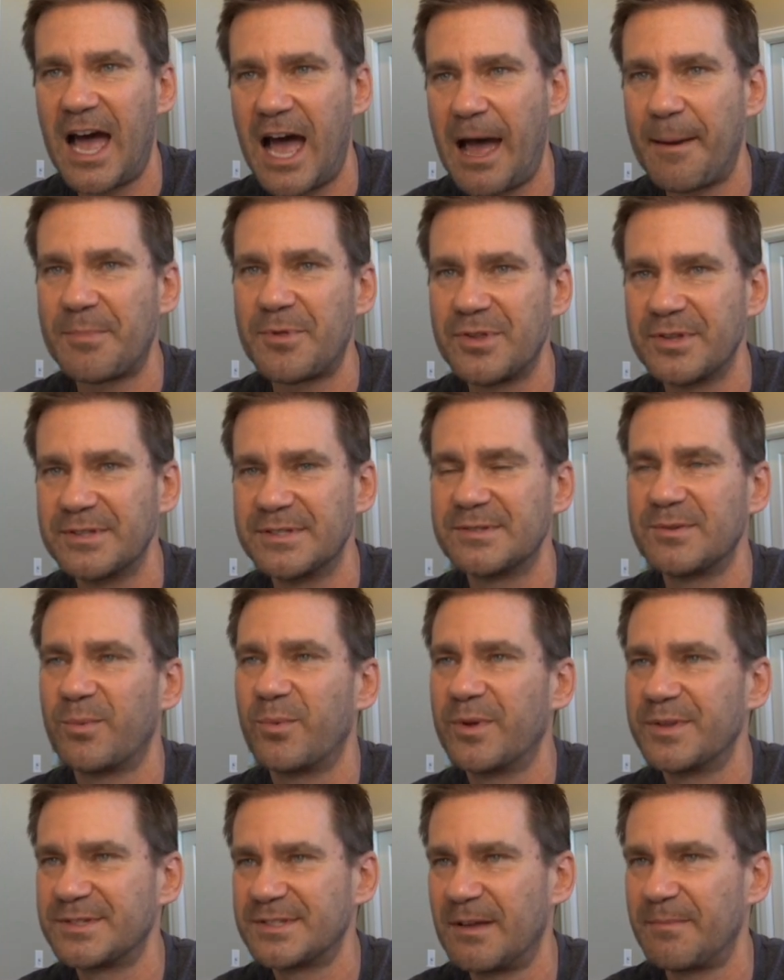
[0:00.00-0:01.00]
options
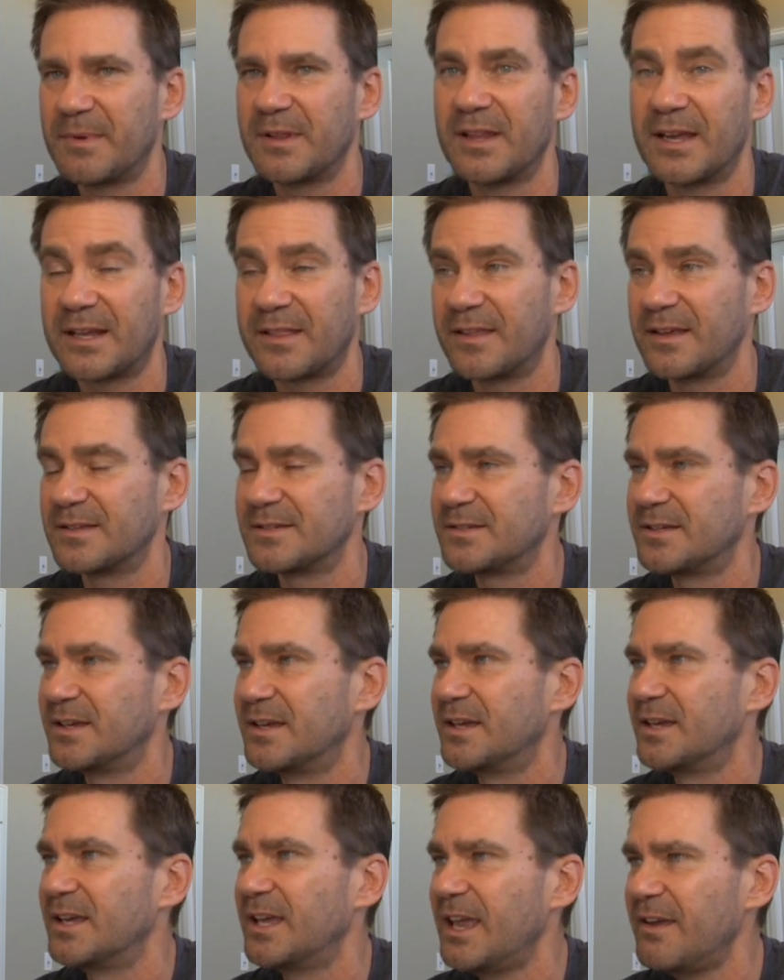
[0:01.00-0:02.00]
with something like this,
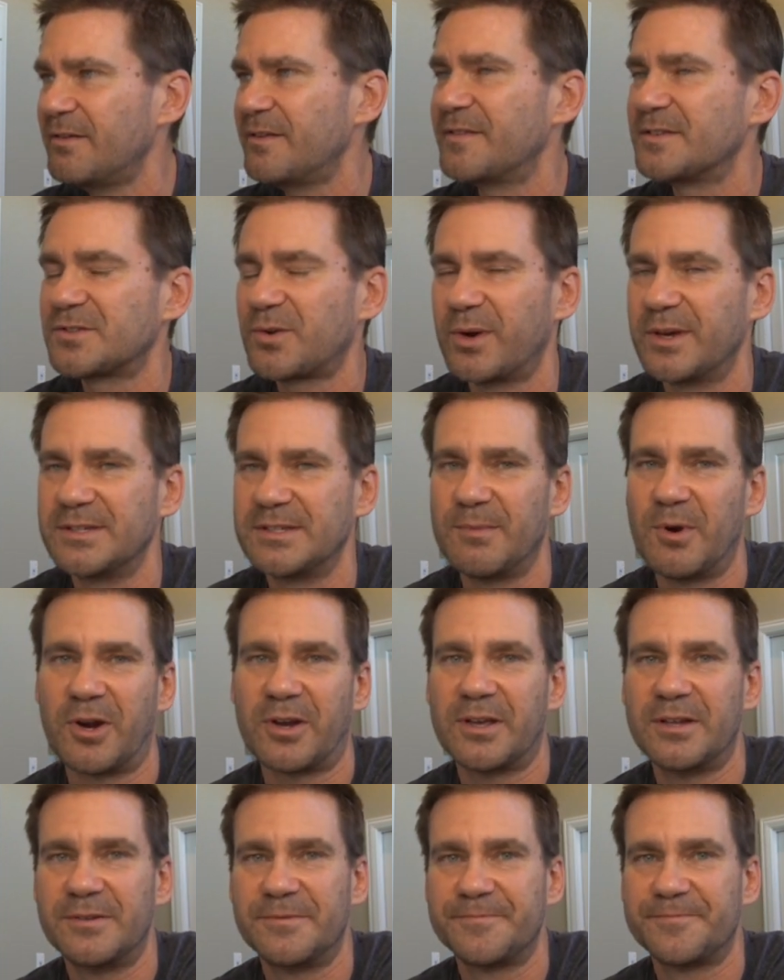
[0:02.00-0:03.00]
even in this crazy market.